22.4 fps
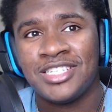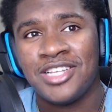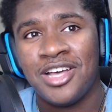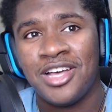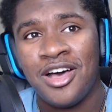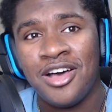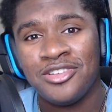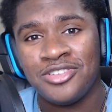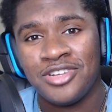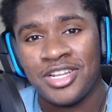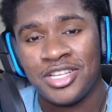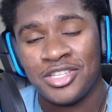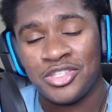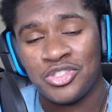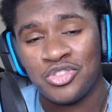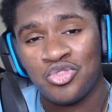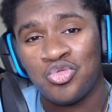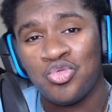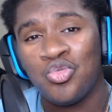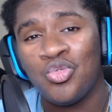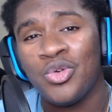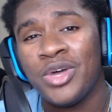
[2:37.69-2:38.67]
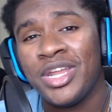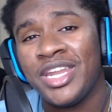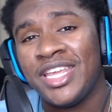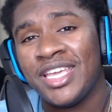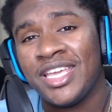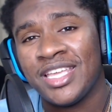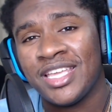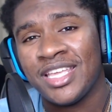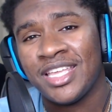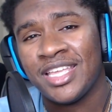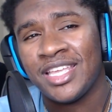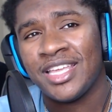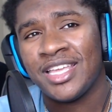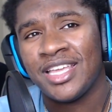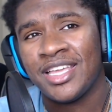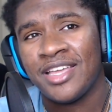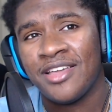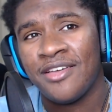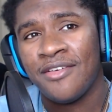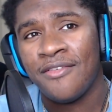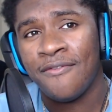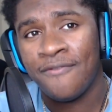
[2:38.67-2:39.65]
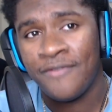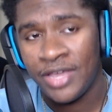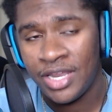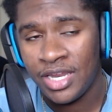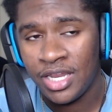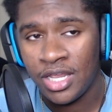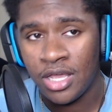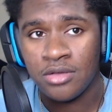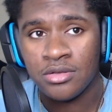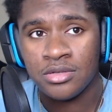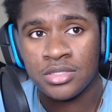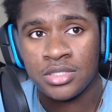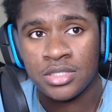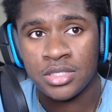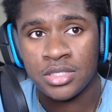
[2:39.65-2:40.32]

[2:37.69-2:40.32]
120 videos